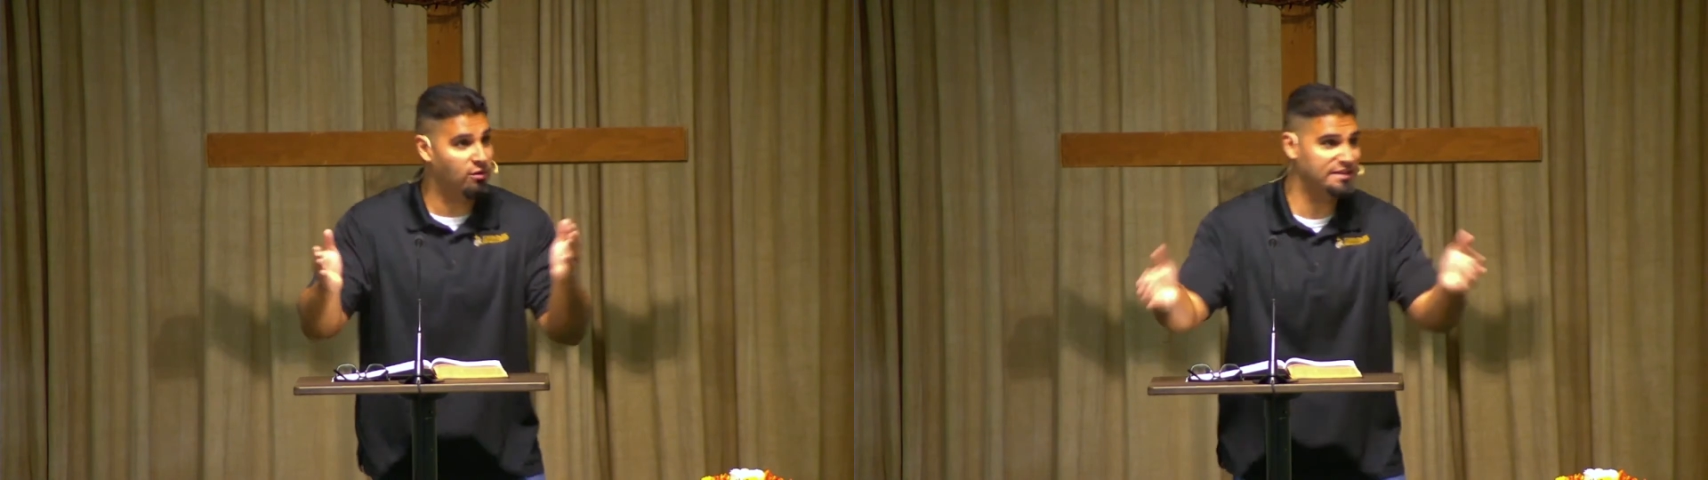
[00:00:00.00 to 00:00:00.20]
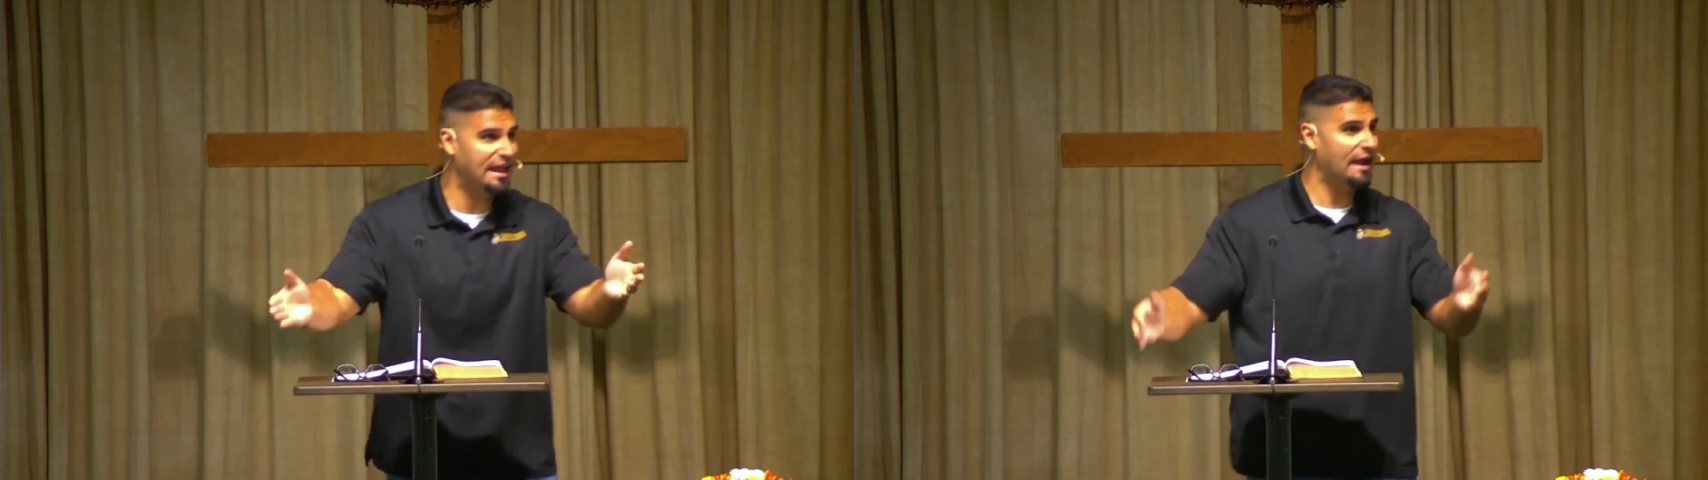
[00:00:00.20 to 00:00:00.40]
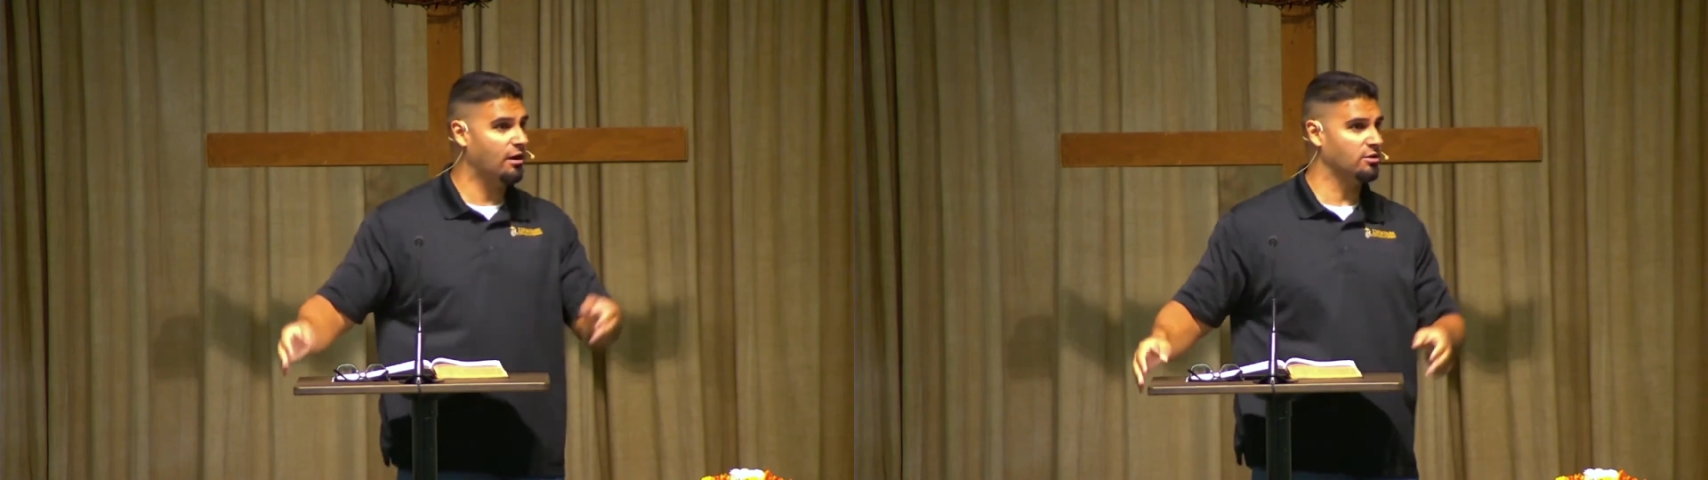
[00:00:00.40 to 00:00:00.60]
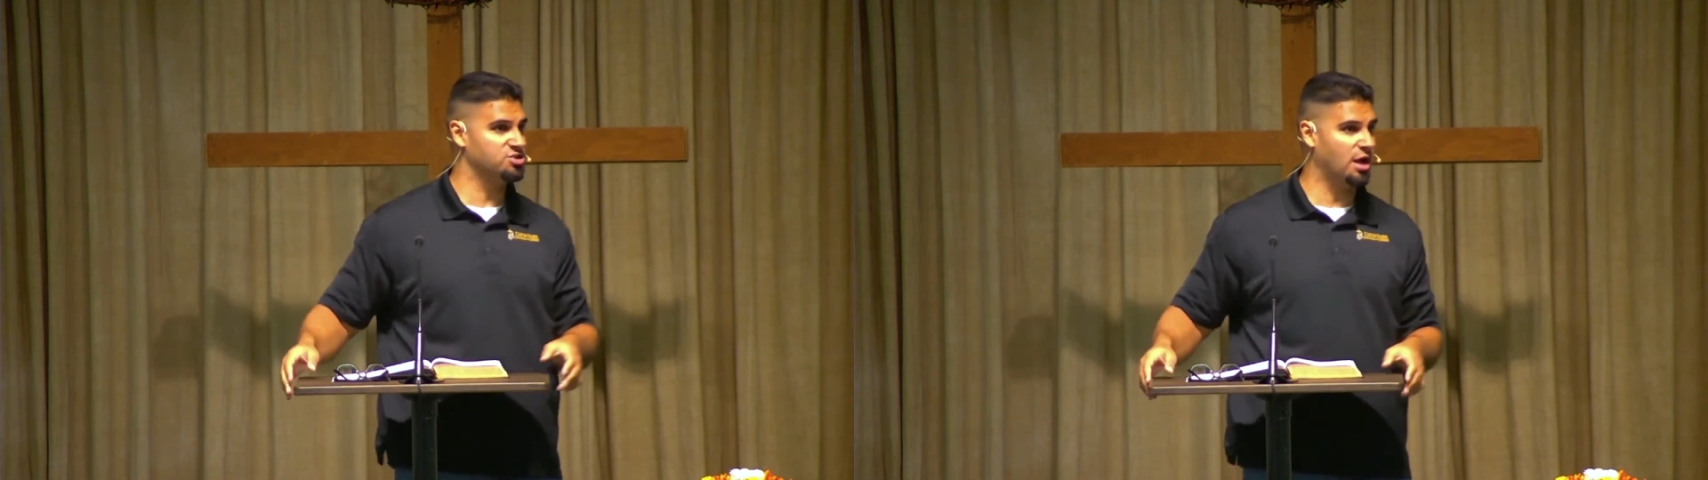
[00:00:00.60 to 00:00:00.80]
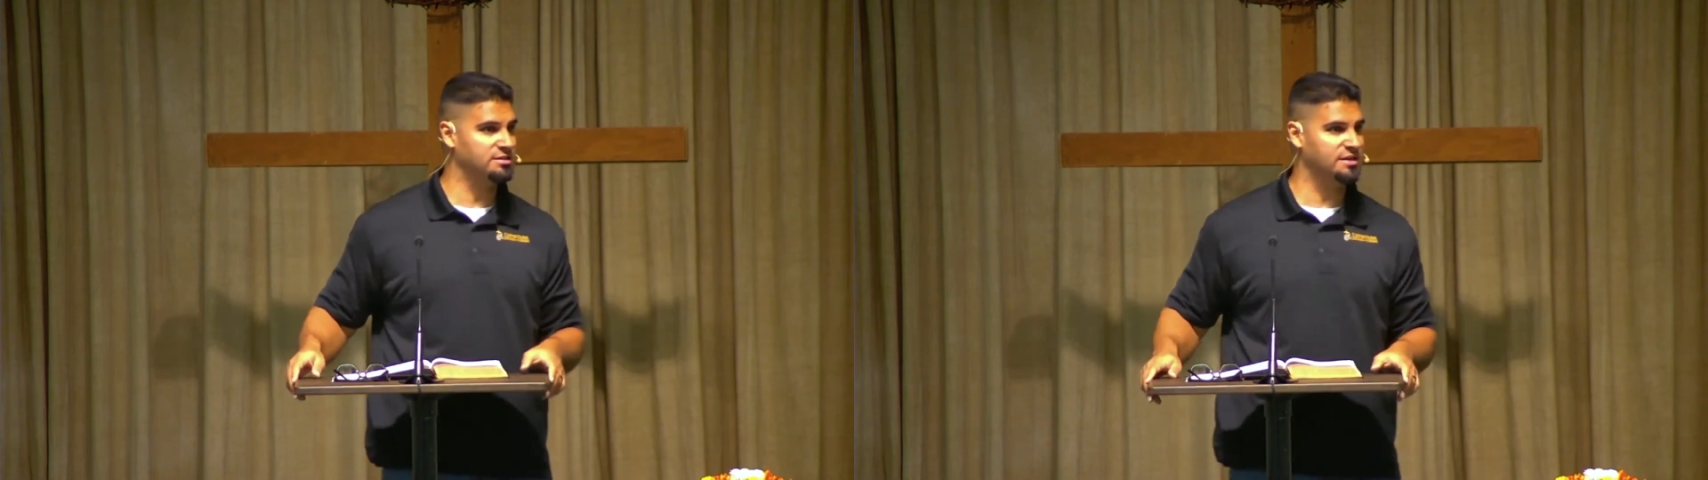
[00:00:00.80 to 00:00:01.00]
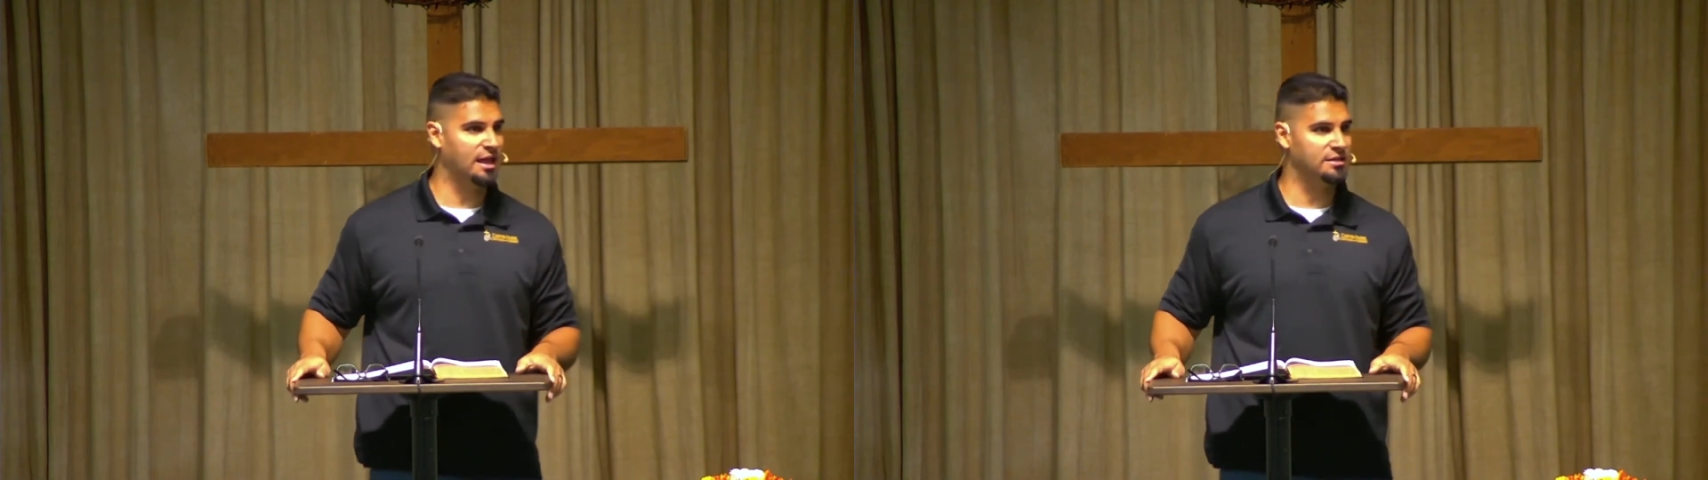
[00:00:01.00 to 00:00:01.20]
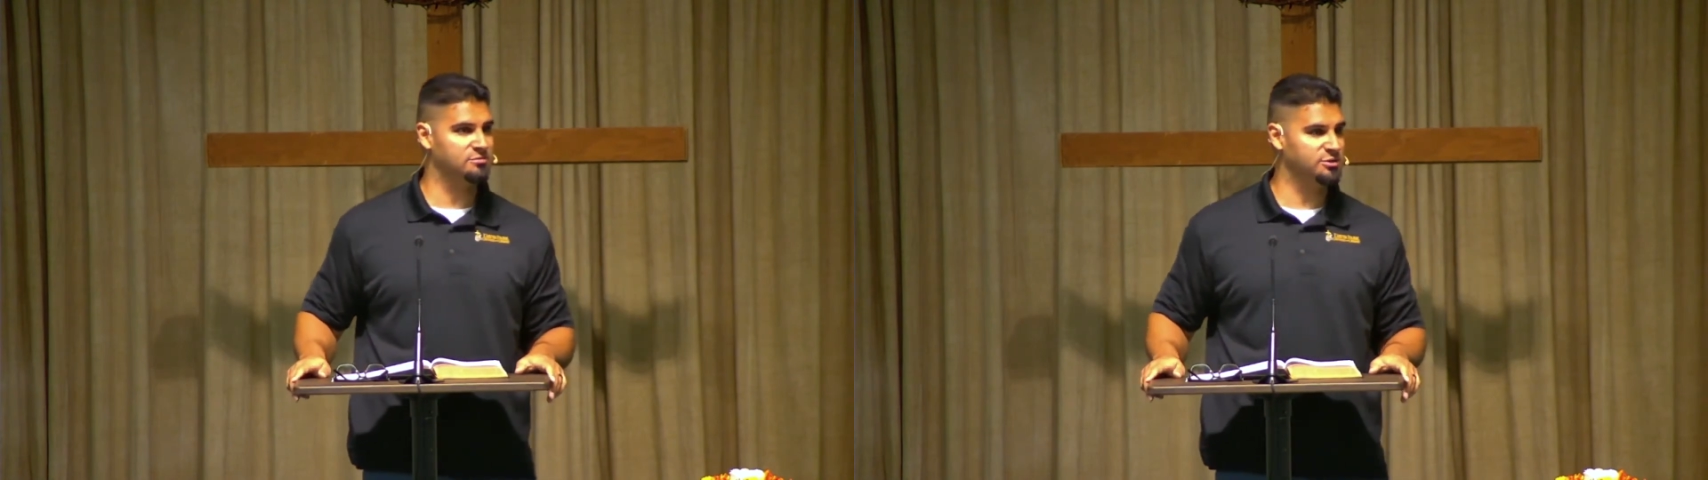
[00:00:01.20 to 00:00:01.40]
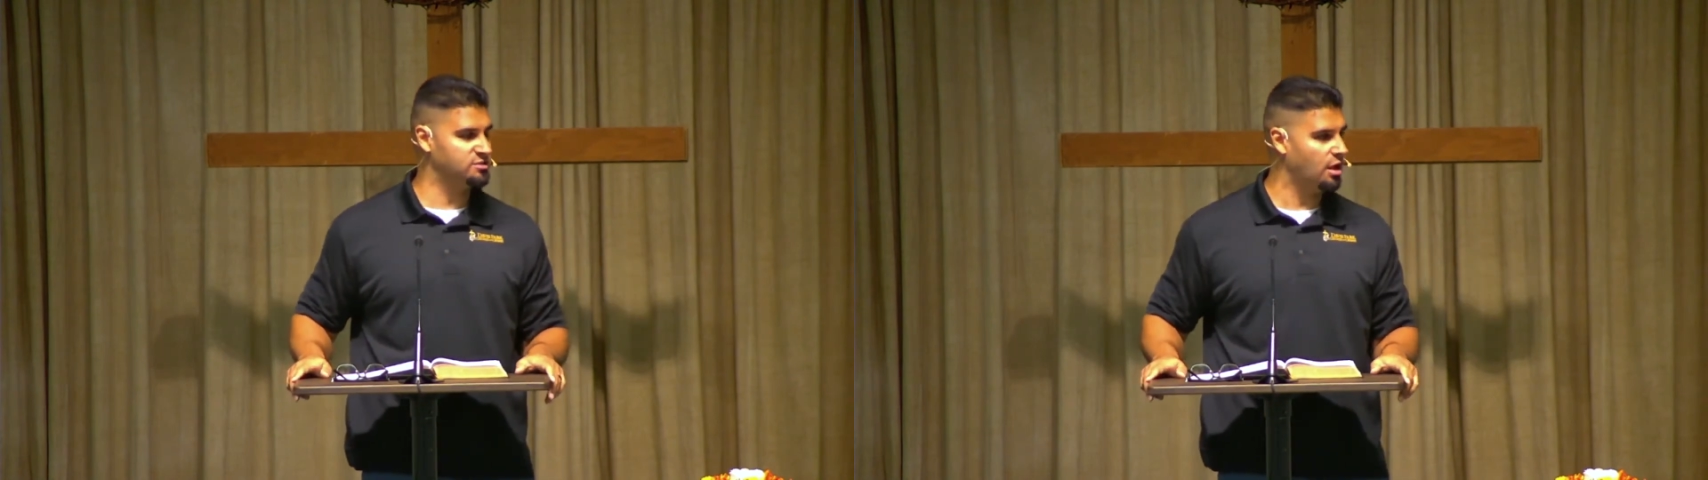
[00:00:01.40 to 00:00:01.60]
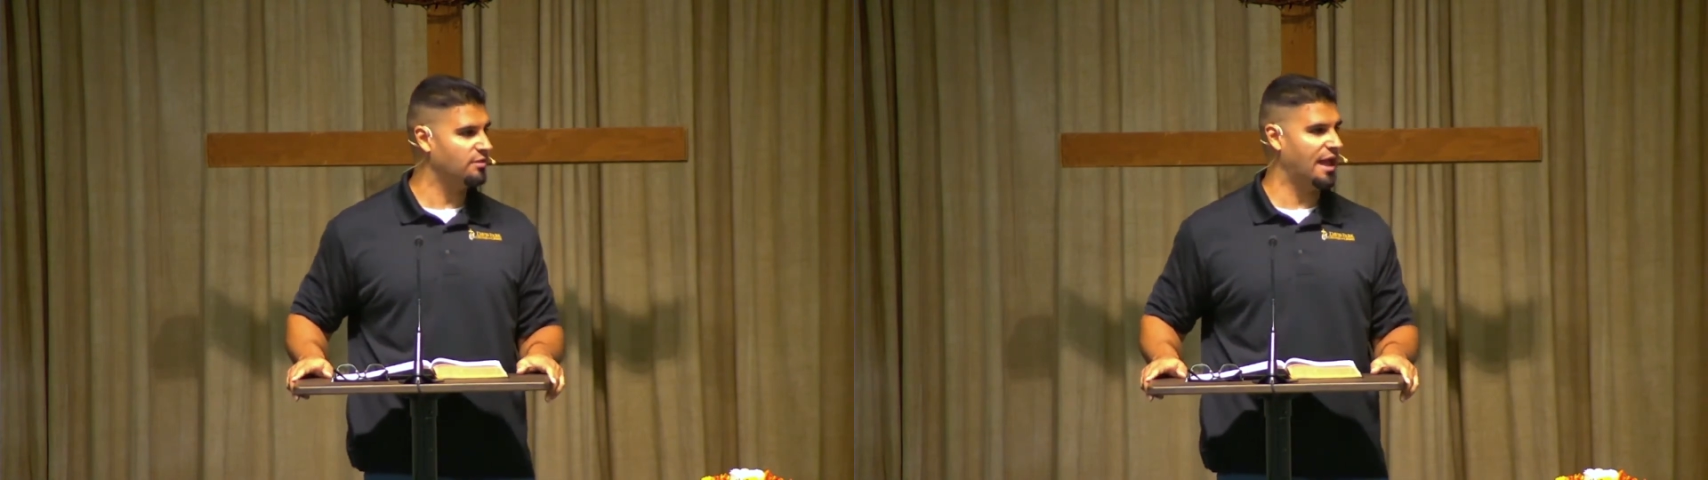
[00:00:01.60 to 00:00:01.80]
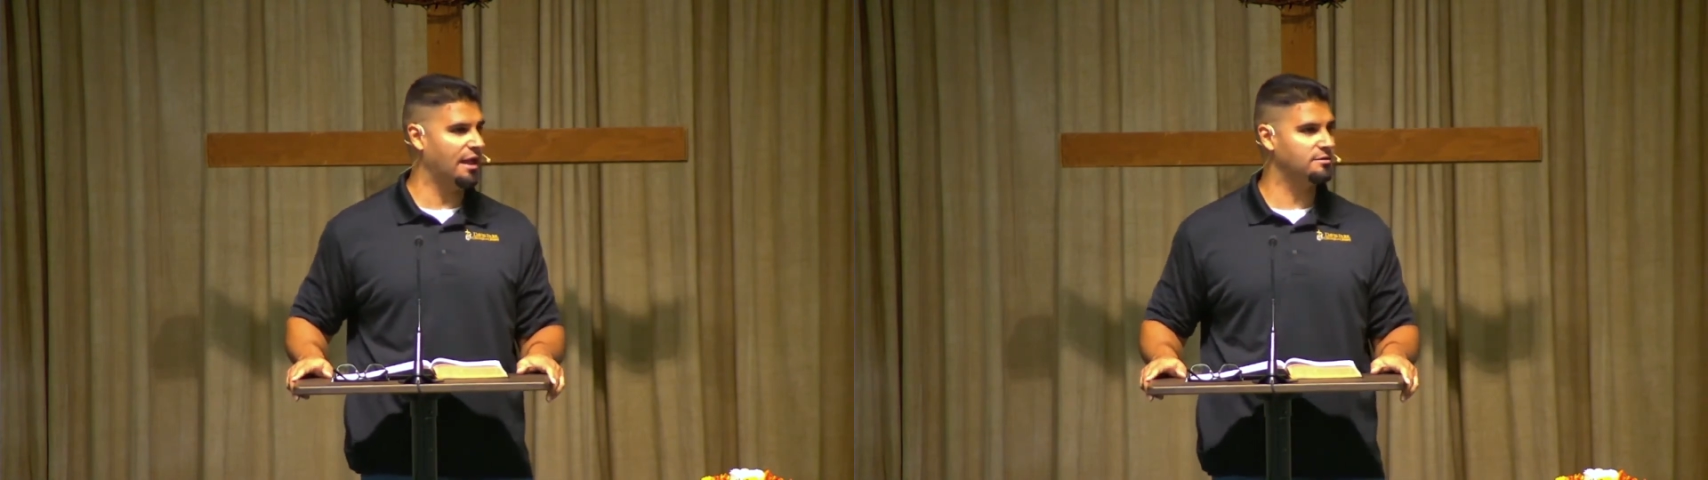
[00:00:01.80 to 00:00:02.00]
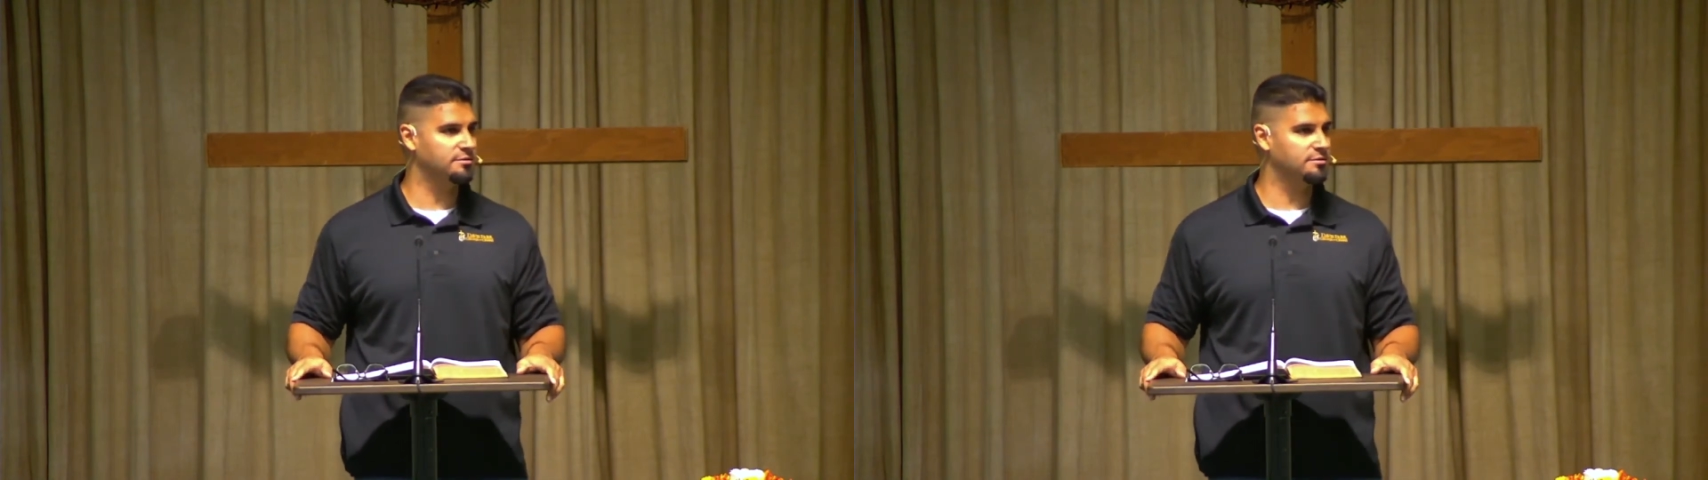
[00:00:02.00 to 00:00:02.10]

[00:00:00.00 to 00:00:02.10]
there, John says. We saw that.